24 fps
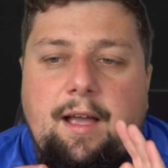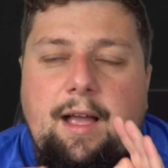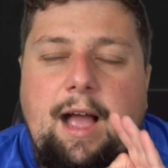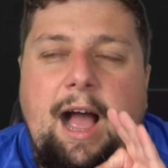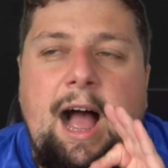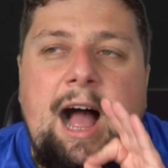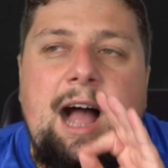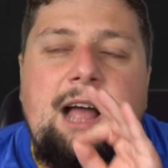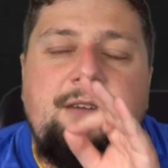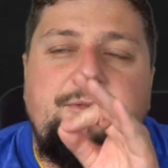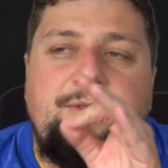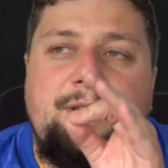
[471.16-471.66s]

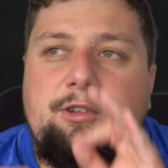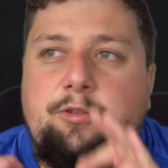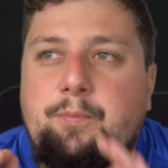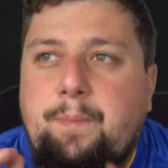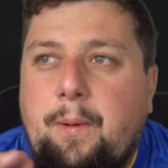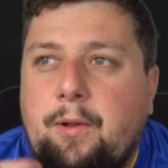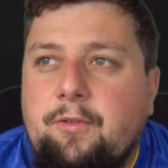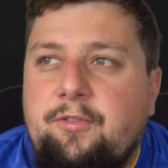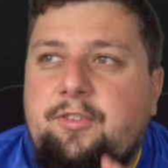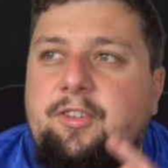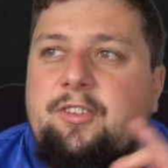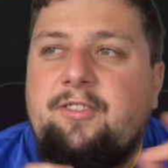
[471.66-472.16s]
I think
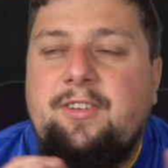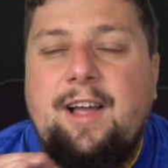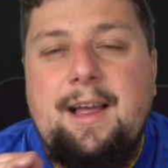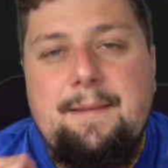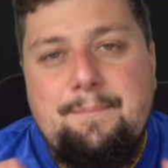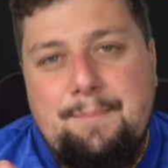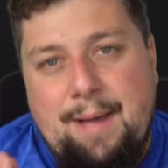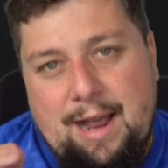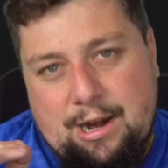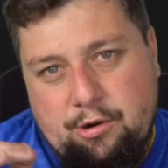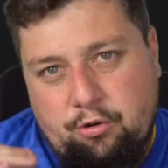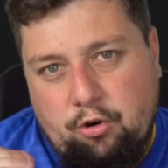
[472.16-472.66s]
sponsors like
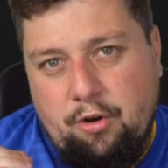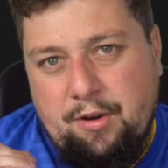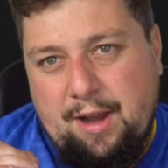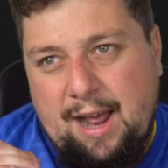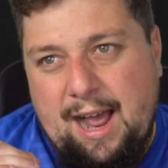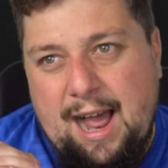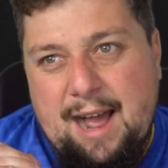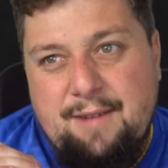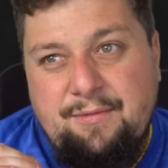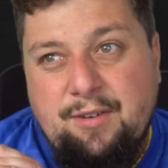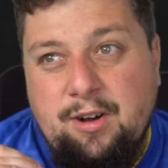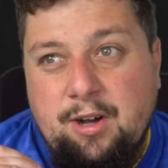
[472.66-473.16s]
Macron
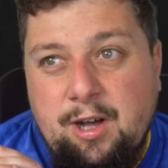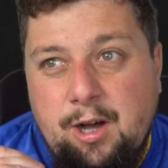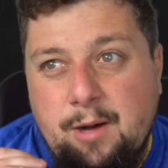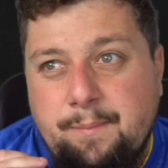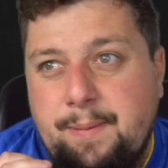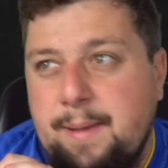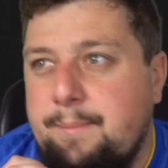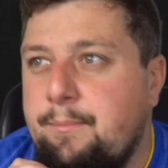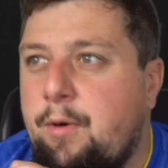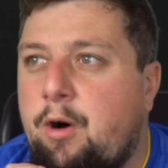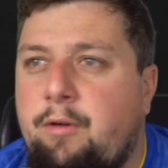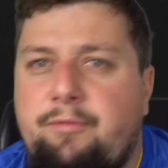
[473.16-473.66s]
have a little
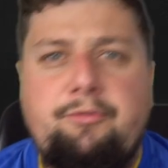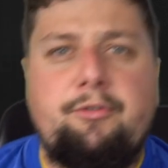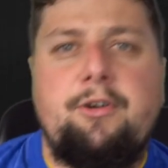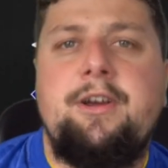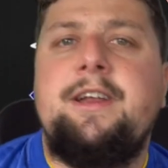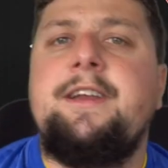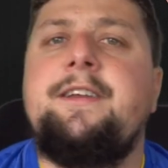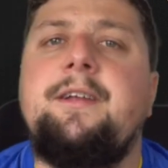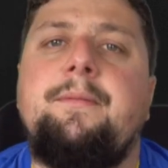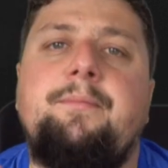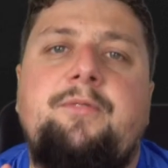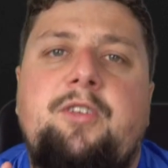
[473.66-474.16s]
bit more
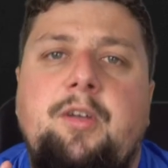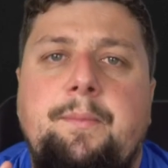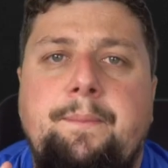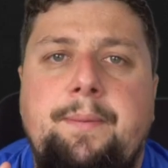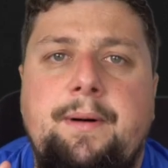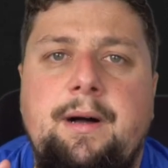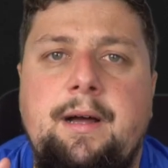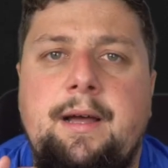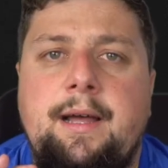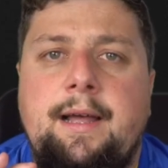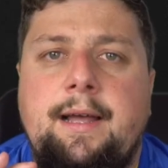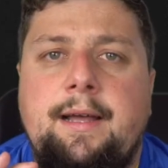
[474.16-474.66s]
freedom to
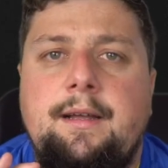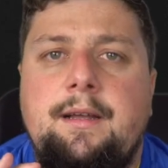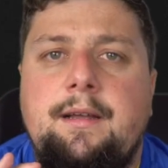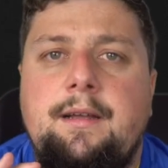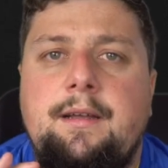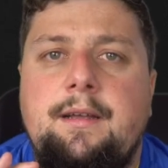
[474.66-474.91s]
play.